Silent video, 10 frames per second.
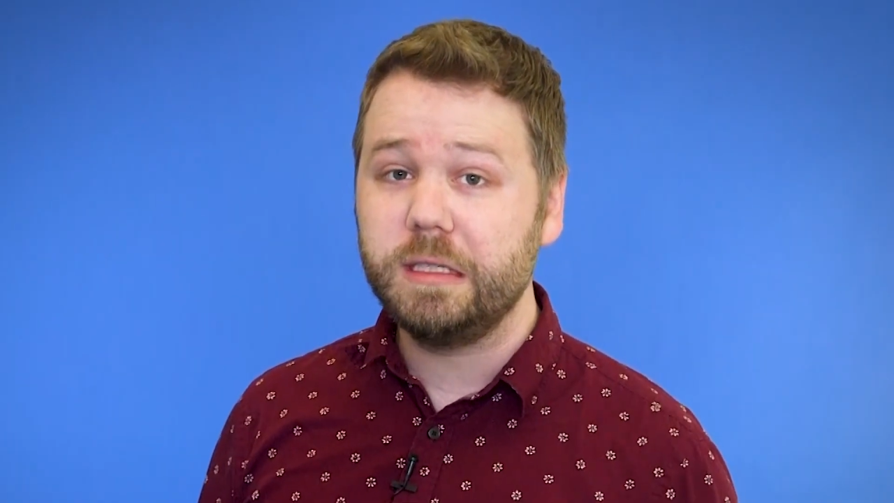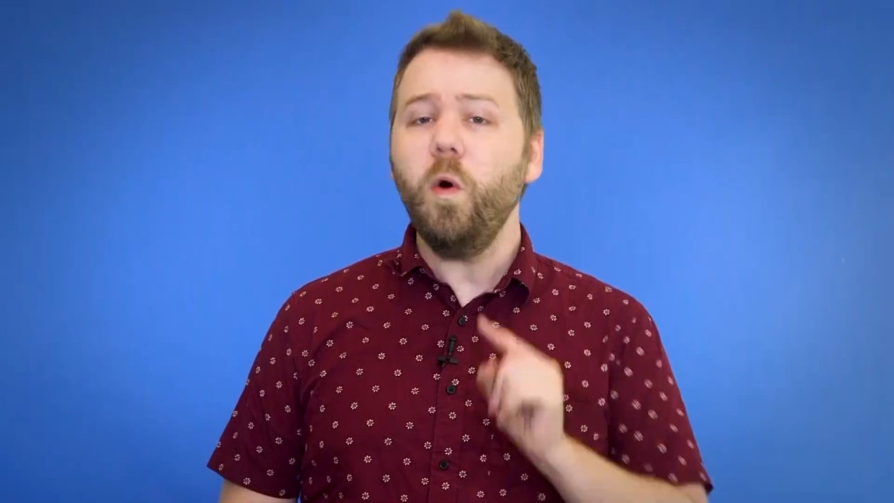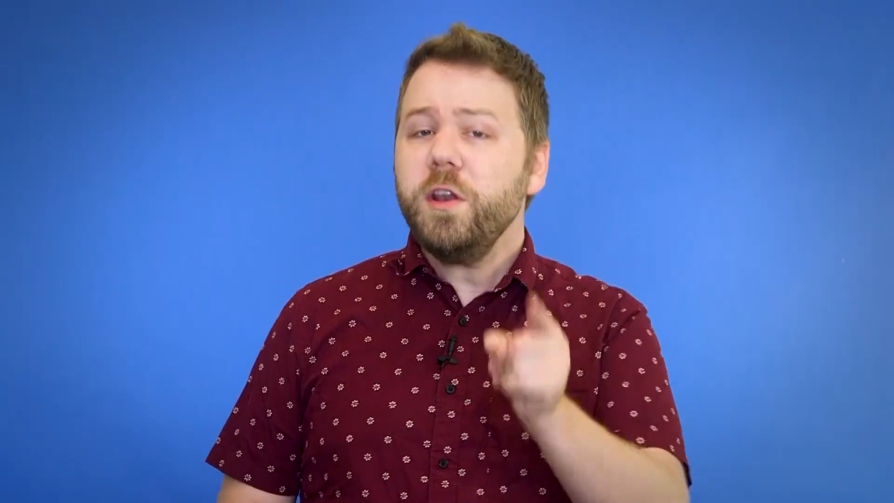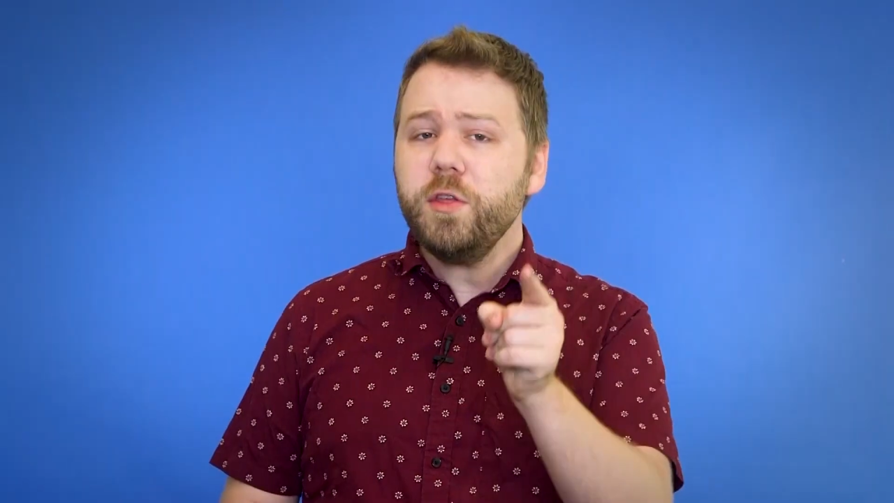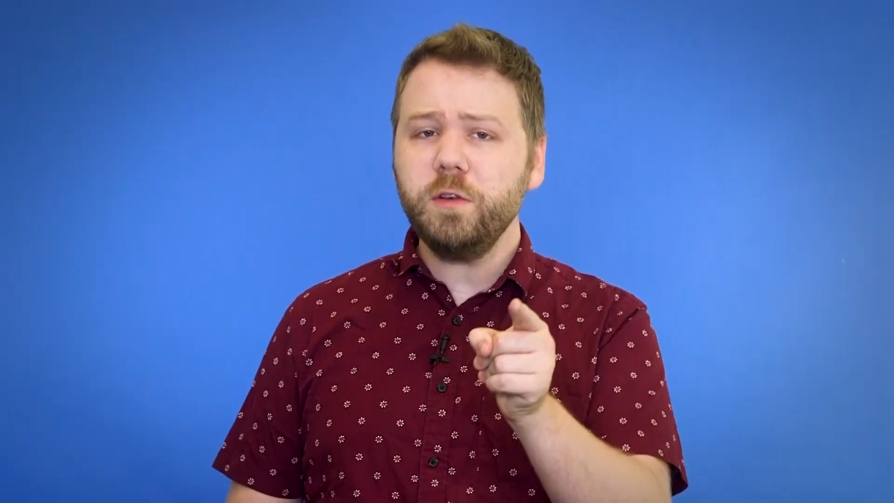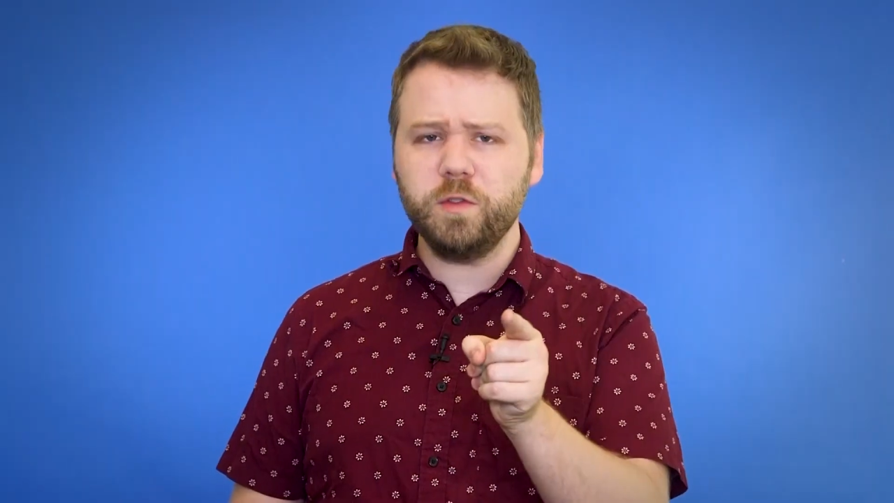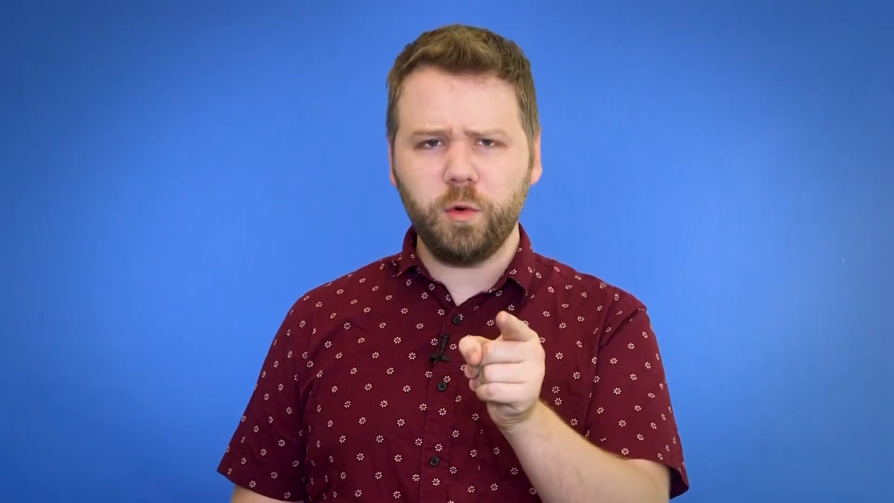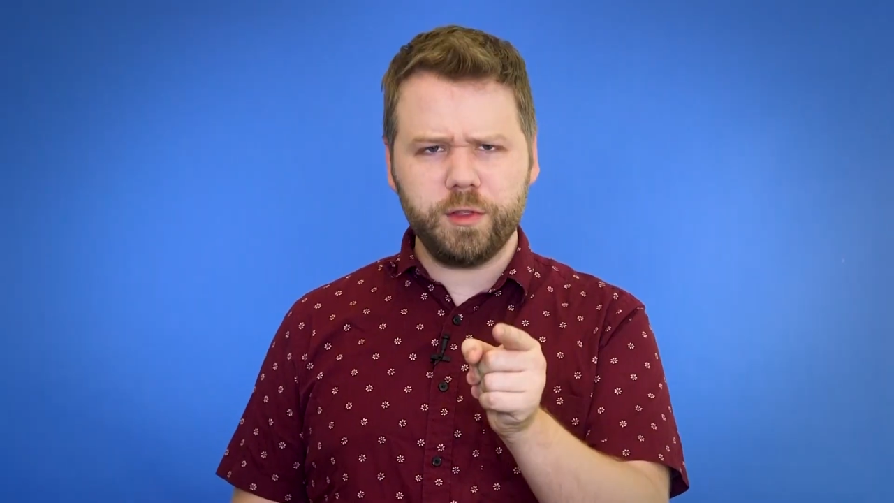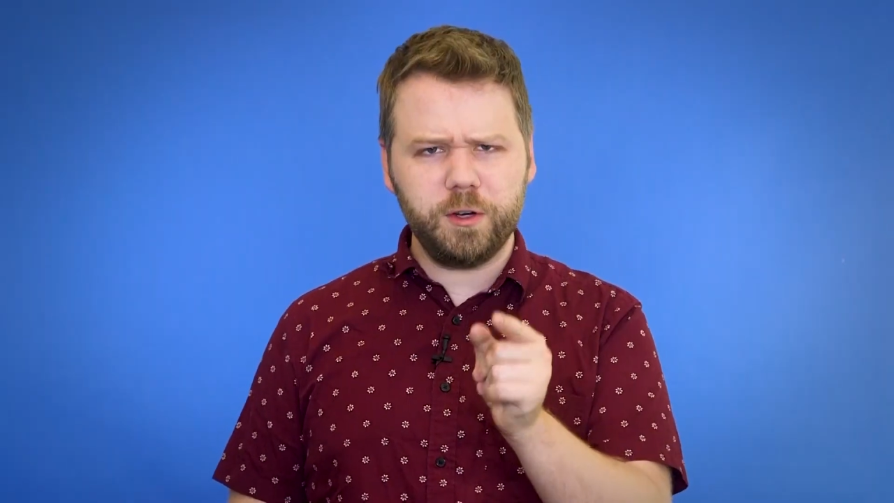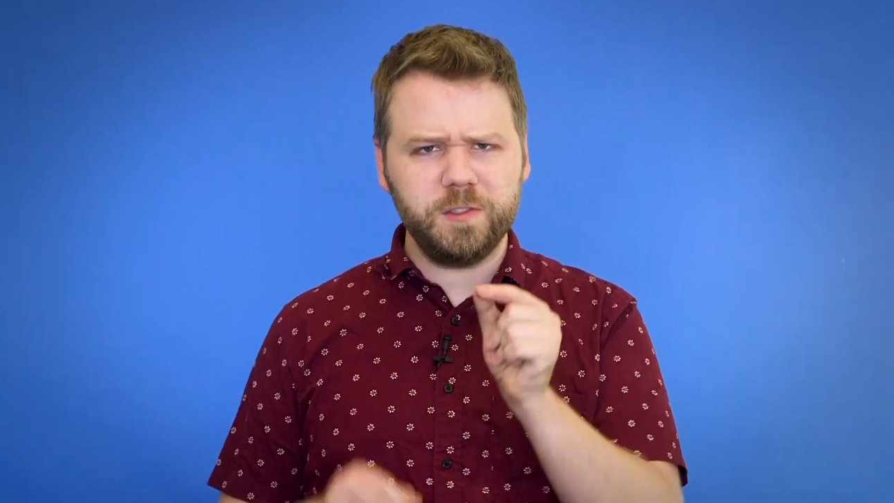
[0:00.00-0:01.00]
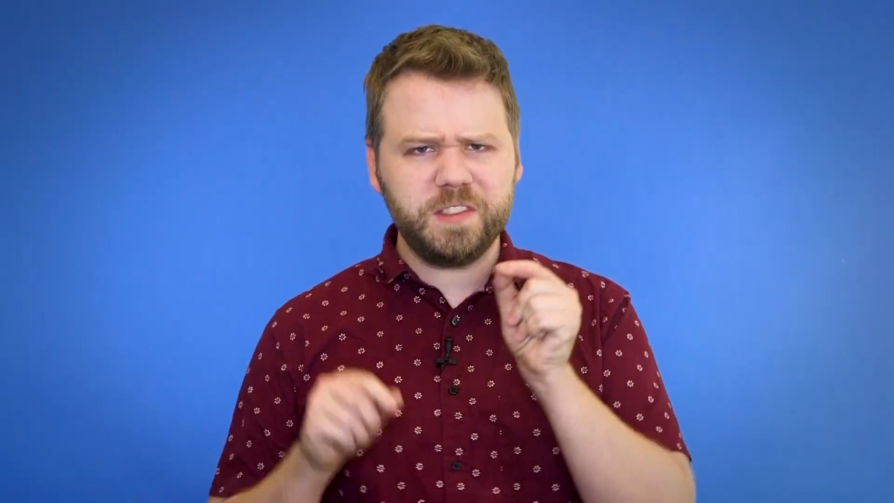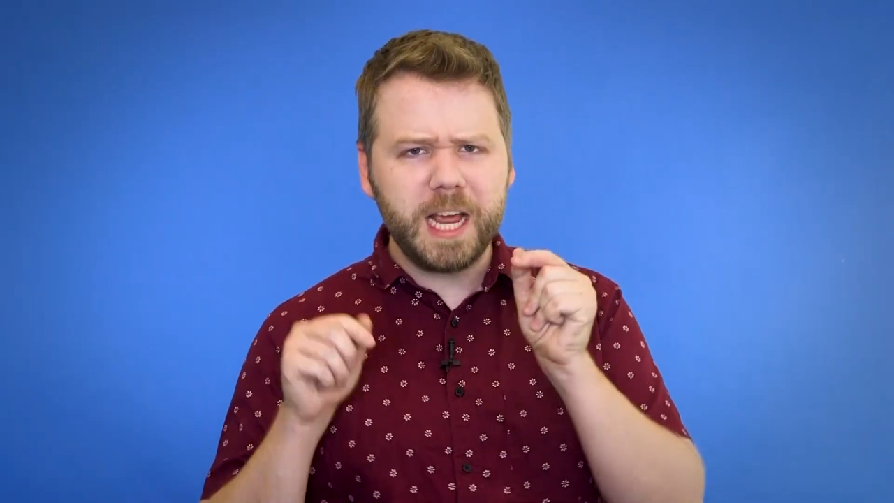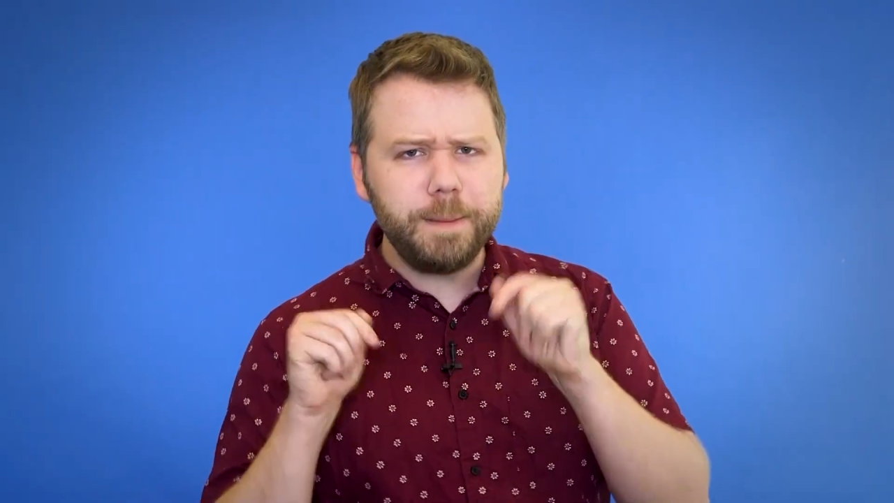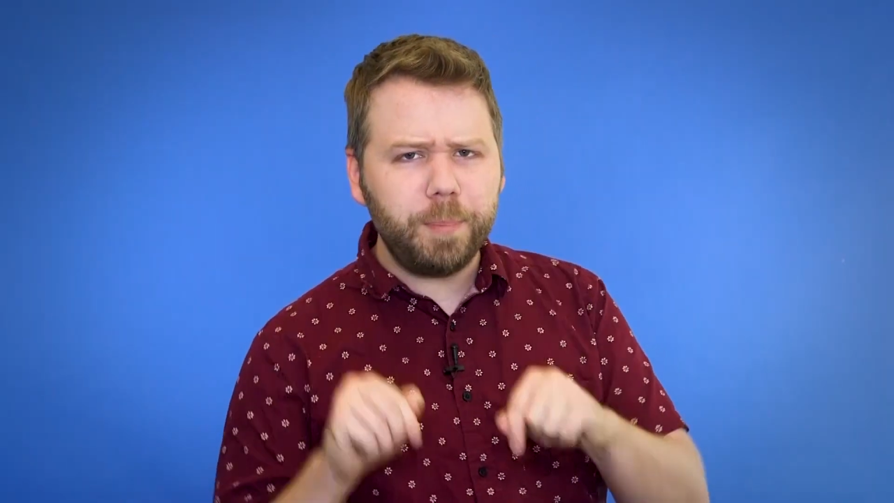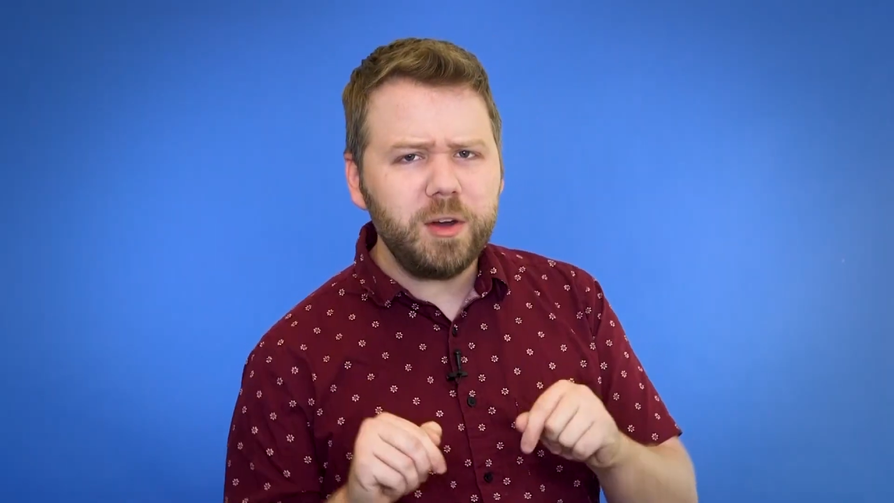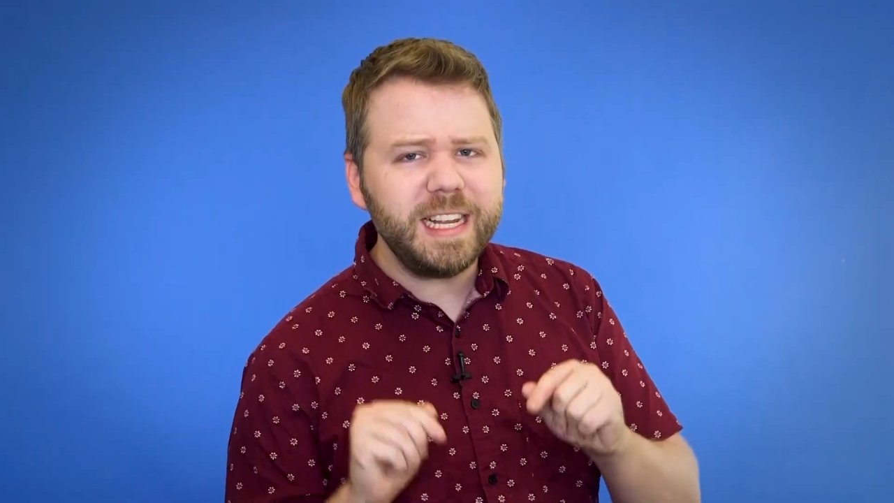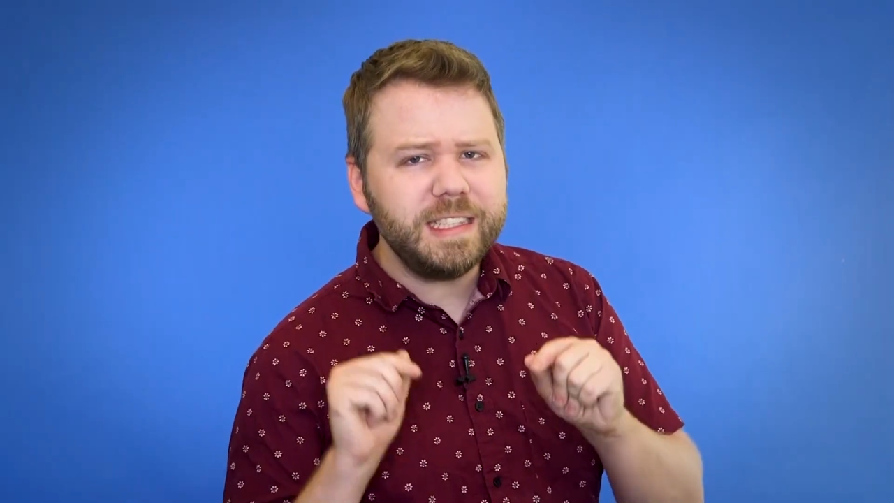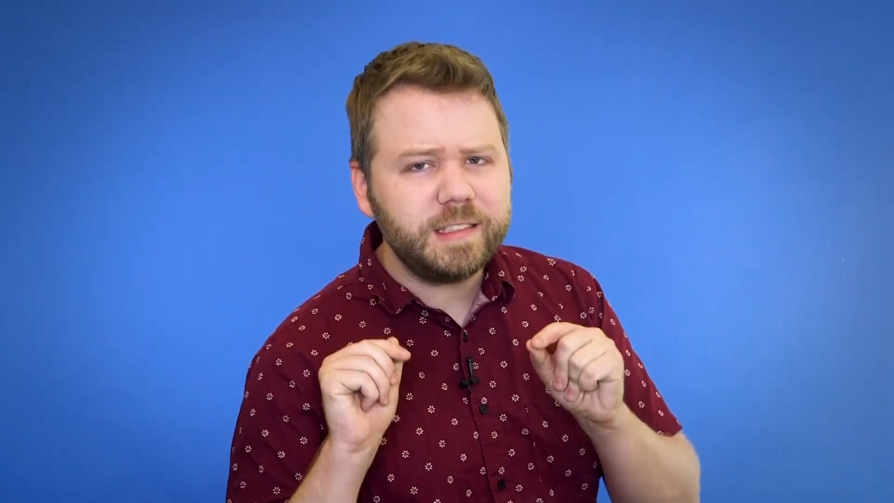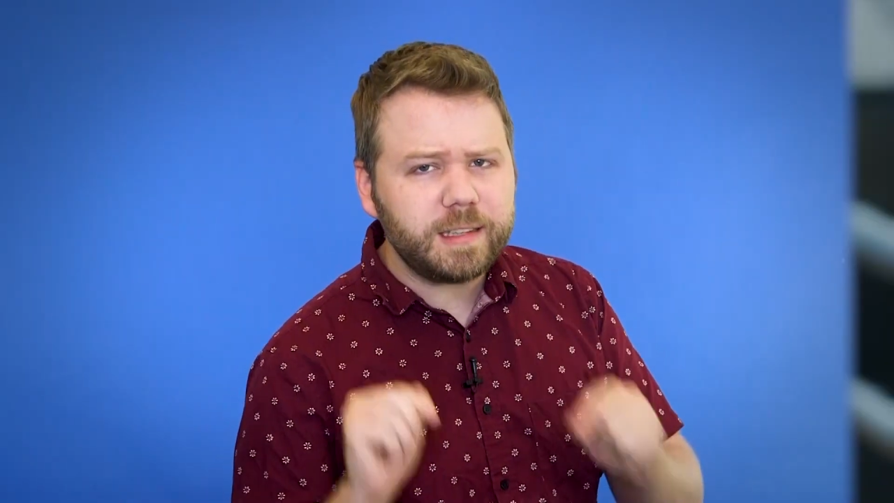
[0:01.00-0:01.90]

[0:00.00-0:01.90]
One of those Northerners staying put is